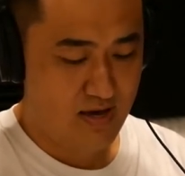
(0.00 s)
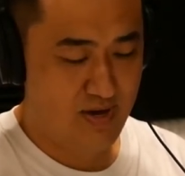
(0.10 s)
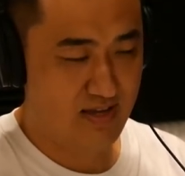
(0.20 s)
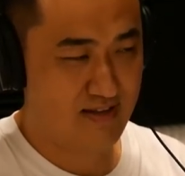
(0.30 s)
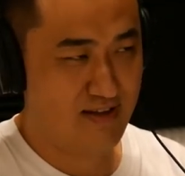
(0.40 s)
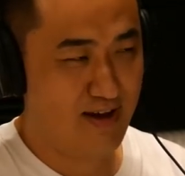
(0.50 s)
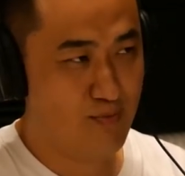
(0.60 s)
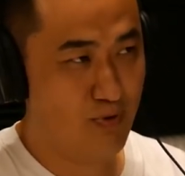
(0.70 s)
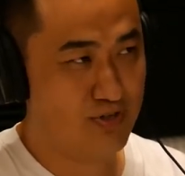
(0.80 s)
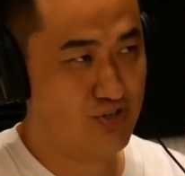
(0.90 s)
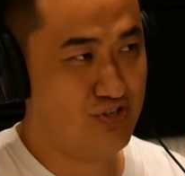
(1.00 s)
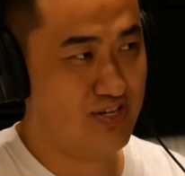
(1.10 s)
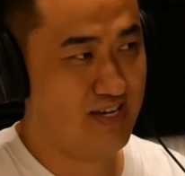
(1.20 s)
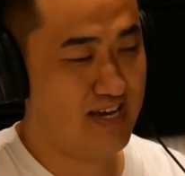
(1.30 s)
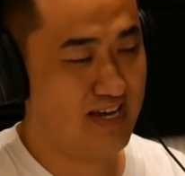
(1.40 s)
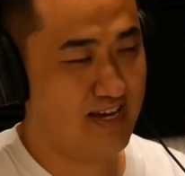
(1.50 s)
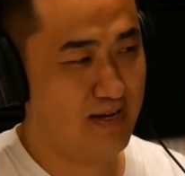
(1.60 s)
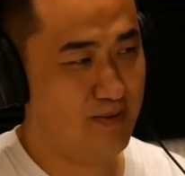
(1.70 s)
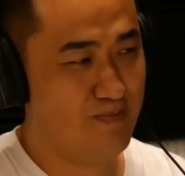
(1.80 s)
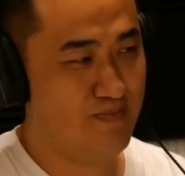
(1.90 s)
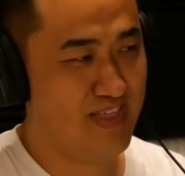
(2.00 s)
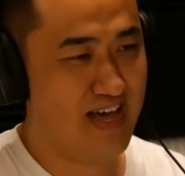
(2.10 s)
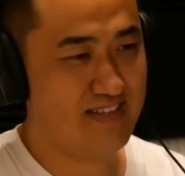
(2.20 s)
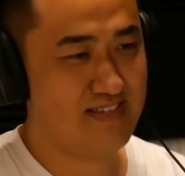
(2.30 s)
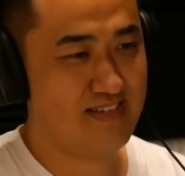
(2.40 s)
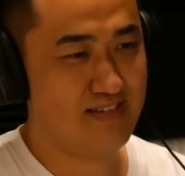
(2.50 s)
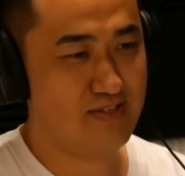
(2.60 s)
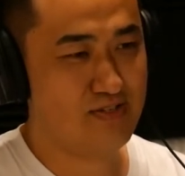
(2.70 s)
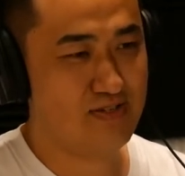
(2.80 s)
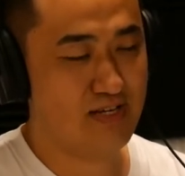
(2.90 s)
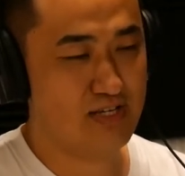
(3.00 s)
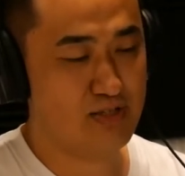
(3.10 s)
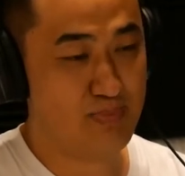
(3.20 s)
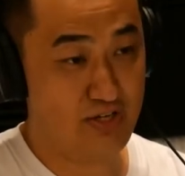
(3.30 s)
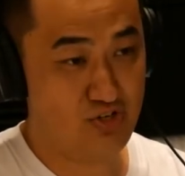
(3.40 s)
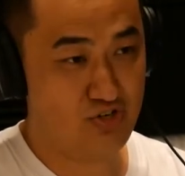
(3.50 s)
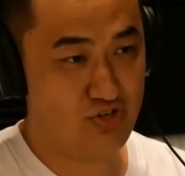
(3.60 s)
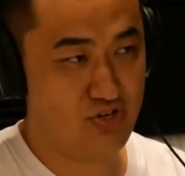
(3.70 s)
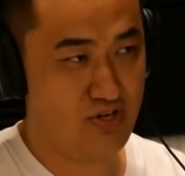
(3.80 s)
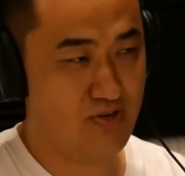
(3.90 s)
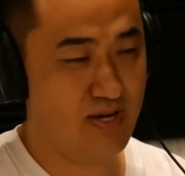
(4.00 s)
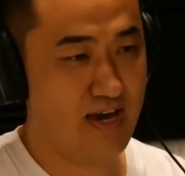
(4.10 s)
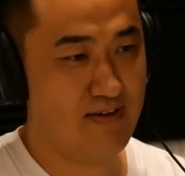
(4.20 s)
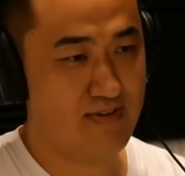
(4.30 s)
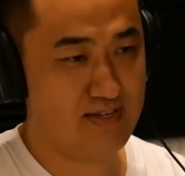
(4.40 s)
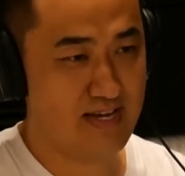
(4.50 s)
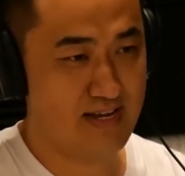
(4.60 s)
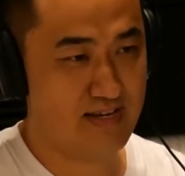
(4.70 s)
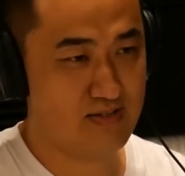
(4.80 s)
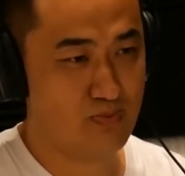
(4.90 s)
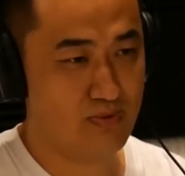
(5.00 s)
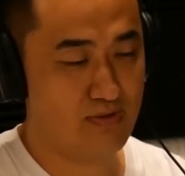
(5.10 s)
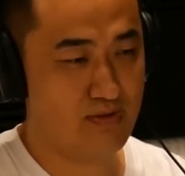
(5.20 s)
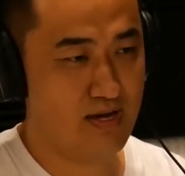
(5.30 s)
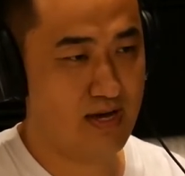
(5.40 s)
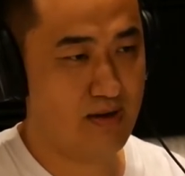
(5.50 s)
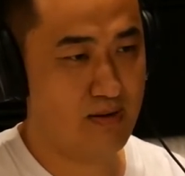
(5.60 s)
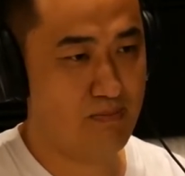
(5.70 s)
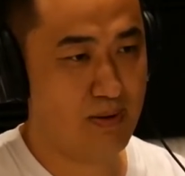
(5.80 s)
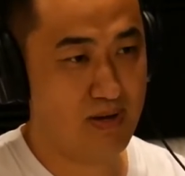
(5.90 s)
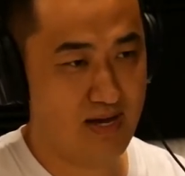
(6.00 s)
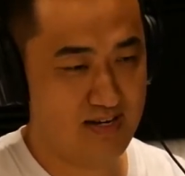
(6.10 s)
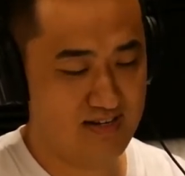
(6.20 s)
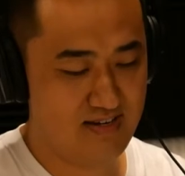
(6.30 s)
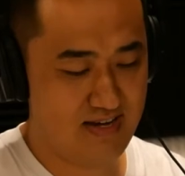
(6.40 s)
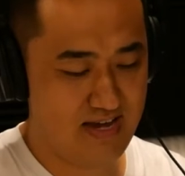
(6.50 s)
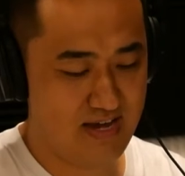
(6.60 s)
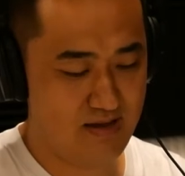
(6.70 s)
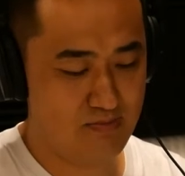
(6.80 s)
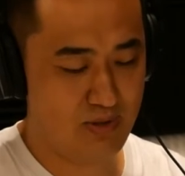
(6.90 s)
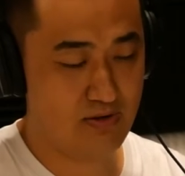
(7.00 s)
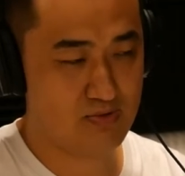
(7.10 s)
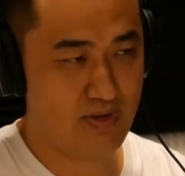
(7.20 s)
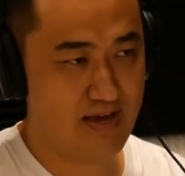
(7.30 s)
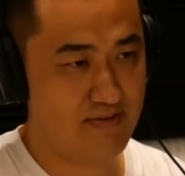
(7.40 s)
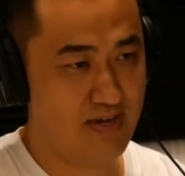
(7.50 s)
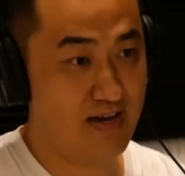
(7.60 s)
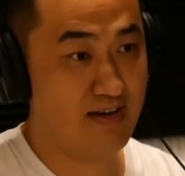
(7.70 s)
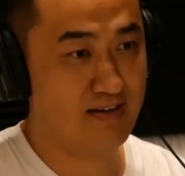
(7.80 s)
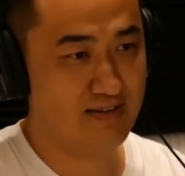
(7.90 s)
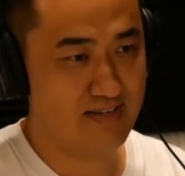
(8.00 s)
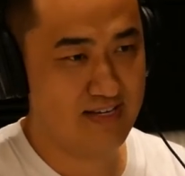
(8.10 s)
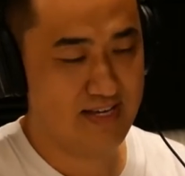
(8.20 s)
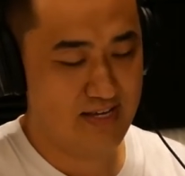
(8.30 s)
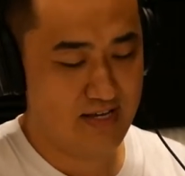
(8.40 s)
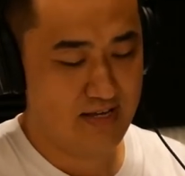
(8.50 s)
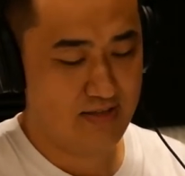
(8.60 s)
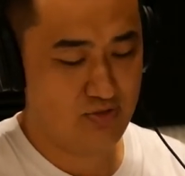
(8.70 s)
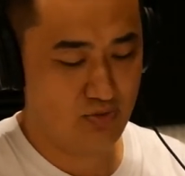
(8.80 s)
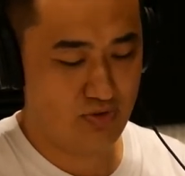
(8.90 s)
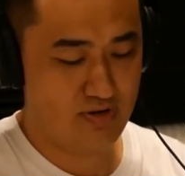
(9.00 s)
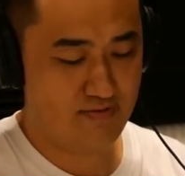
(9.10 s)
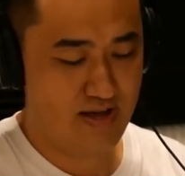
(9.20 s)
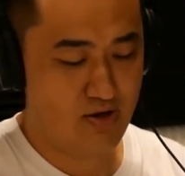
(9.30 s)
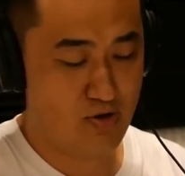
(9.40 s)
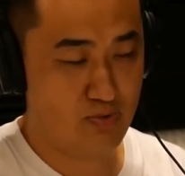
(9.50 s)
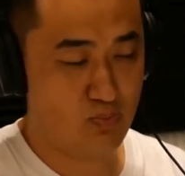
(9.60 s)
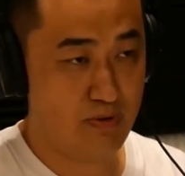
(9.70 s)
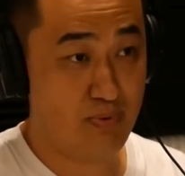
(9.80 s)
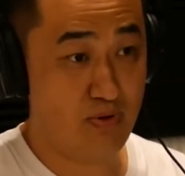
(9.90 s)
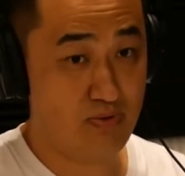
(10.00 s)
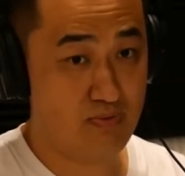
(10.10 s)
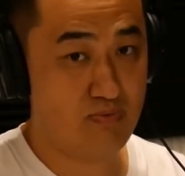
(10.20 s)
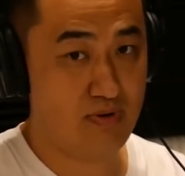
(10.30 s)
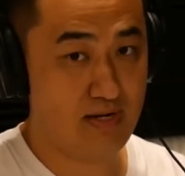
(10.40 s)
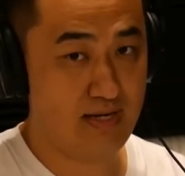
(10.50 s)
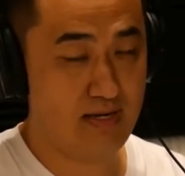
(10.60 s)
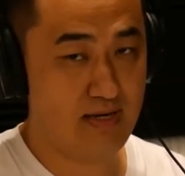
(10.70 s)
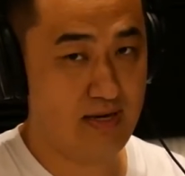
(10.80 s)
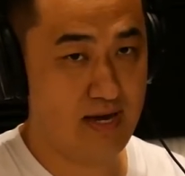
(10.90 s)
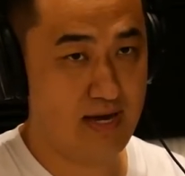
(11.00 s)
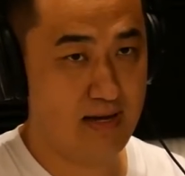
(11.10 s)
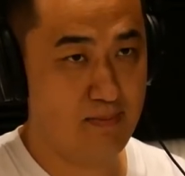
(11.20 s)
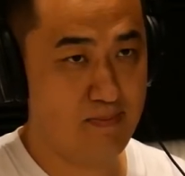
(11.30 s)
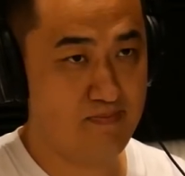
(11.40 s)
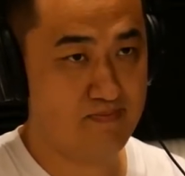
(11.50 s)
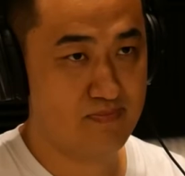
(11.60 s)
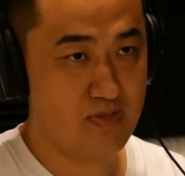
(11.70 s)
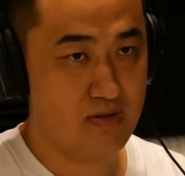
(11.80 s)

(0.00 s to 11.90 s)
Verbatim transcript: I mean, I watched um, that uh, speech you gave at TEDx with uh, my partner, and because we have a young daughter of our own, we both really um,